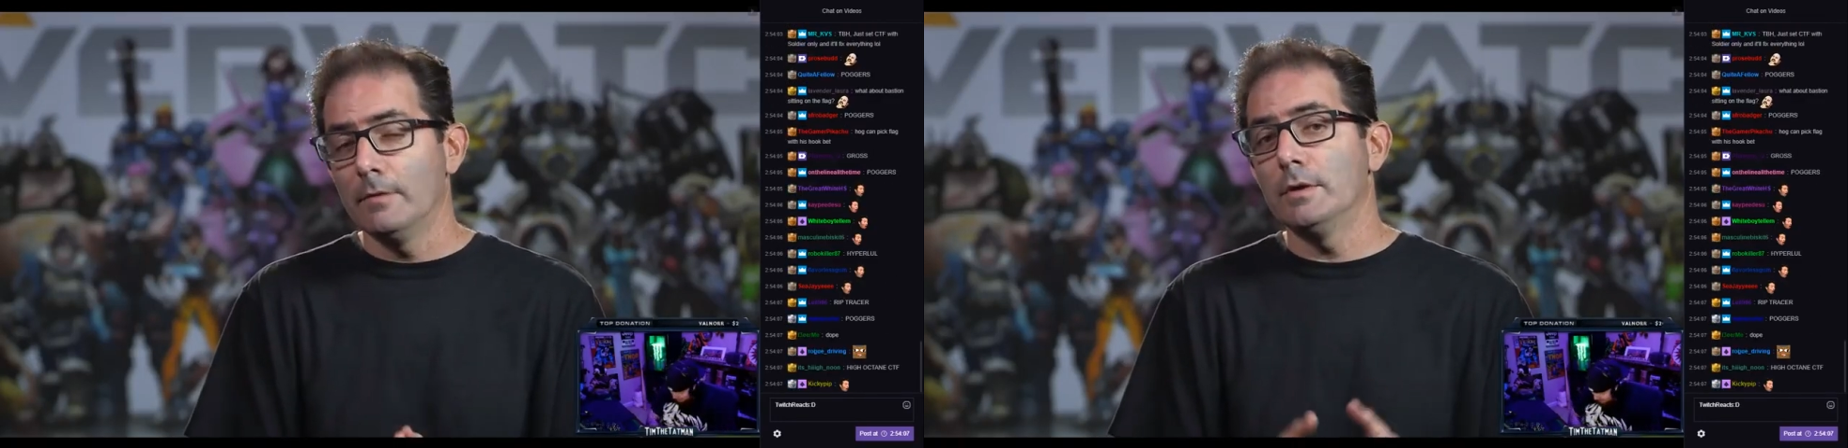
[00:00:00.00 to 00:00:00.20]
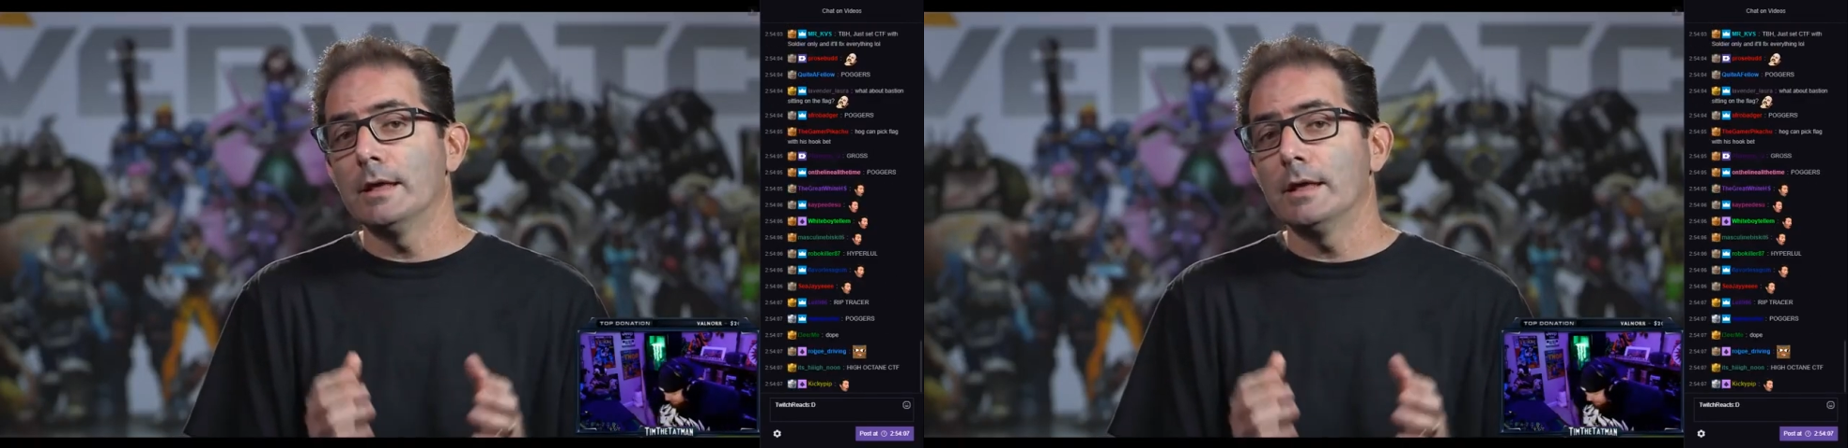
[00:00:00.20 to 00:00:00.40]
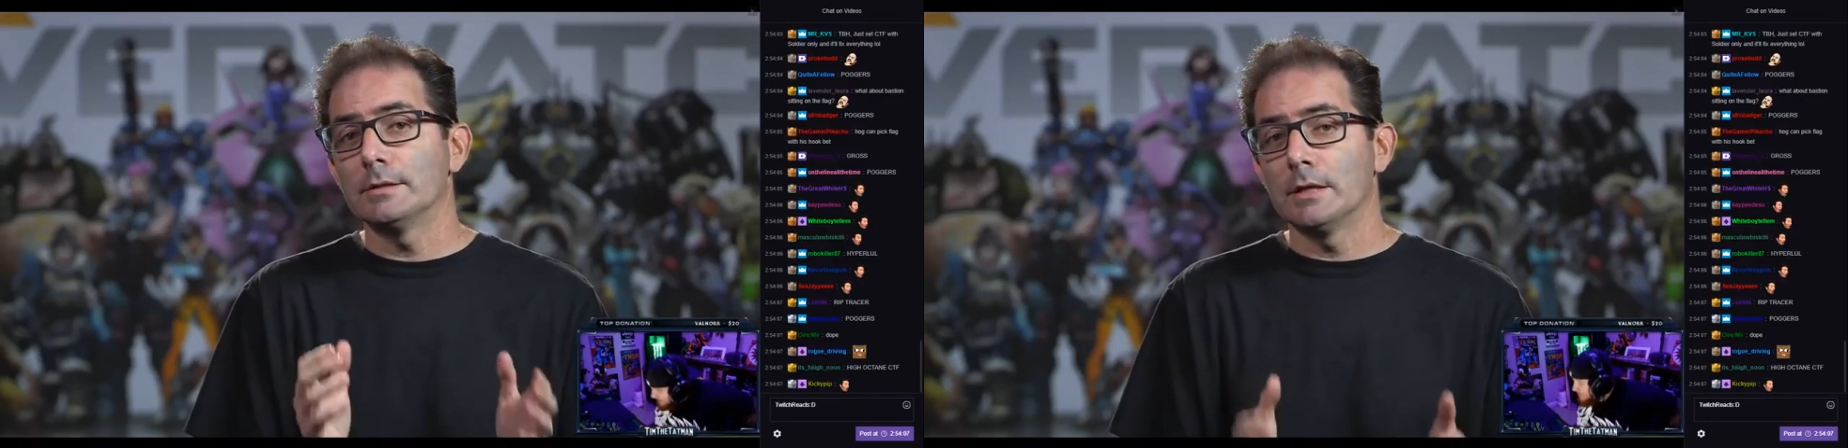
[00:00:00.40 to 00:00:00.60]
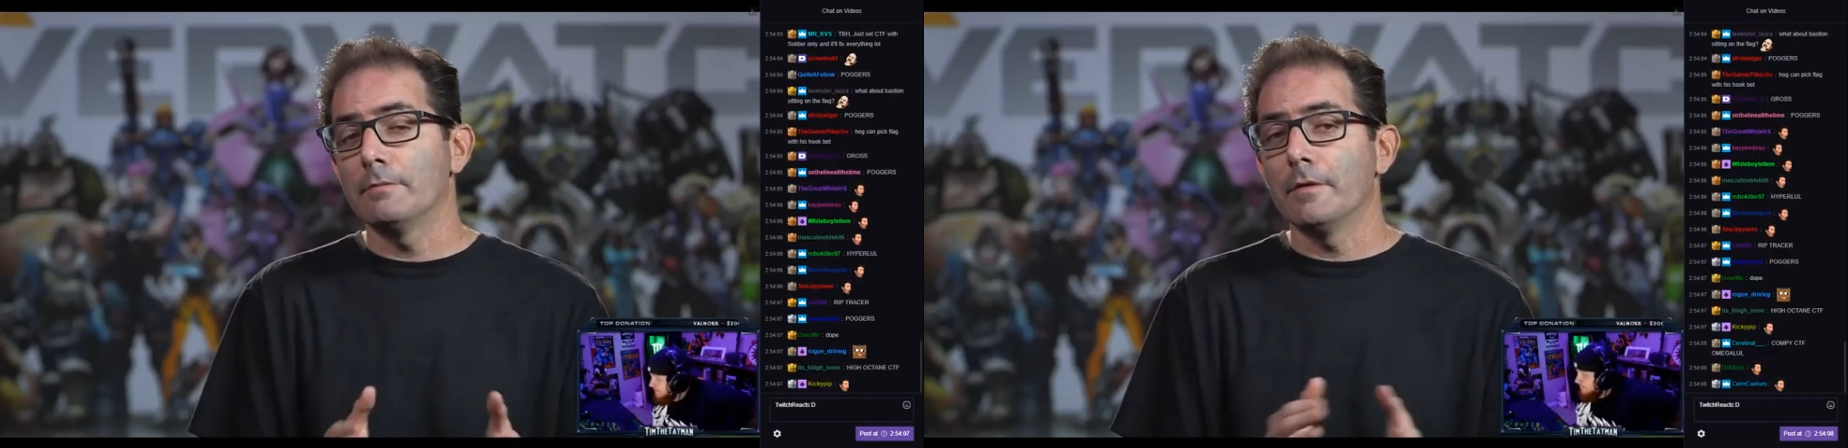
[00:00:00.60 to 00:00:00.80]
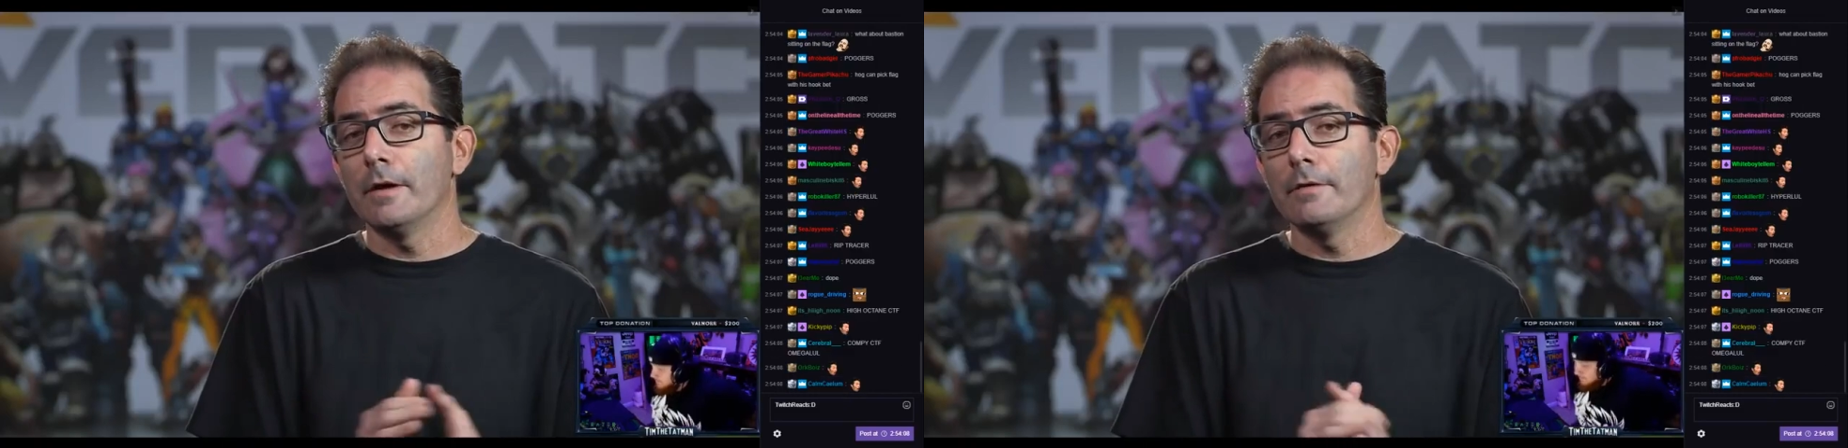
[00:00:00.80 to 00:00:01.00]
If you get in the
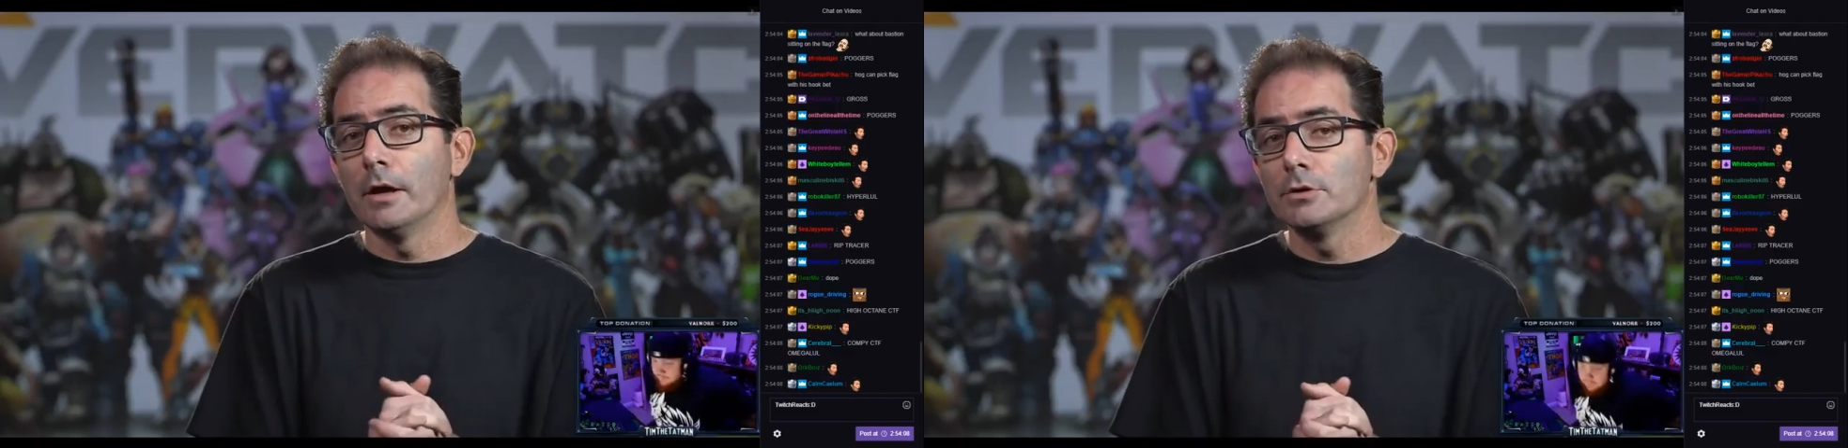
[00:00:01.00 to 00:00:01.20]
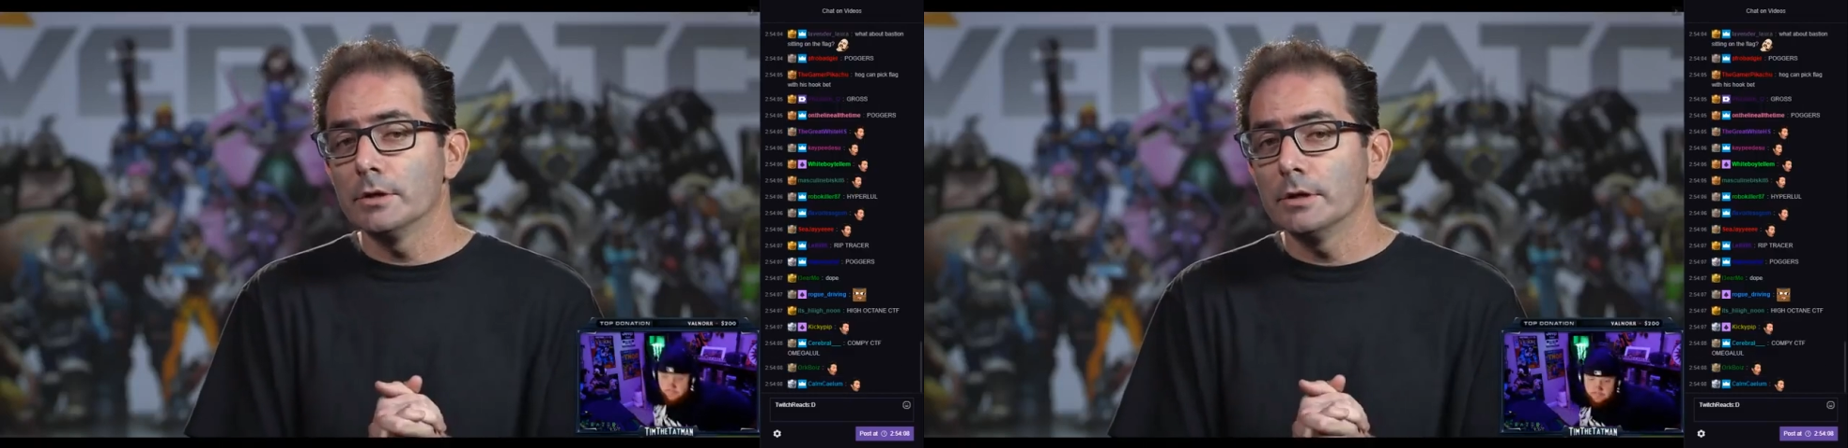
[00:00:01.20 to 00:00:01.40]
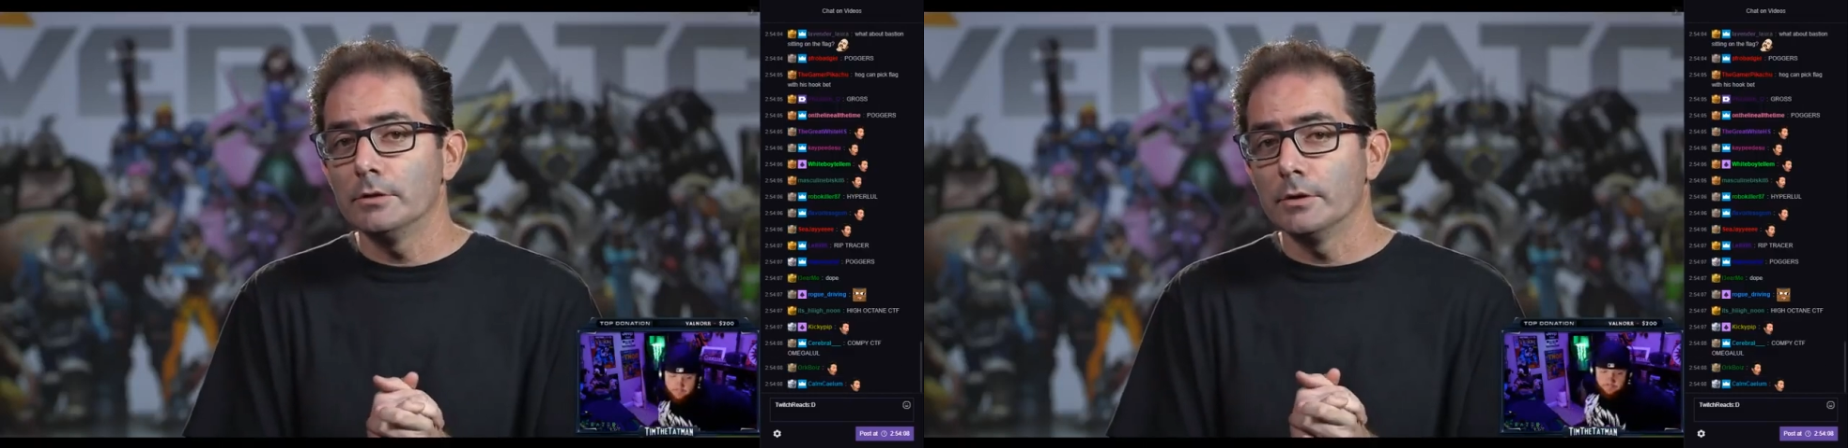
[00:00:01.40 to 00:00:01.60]
top 500,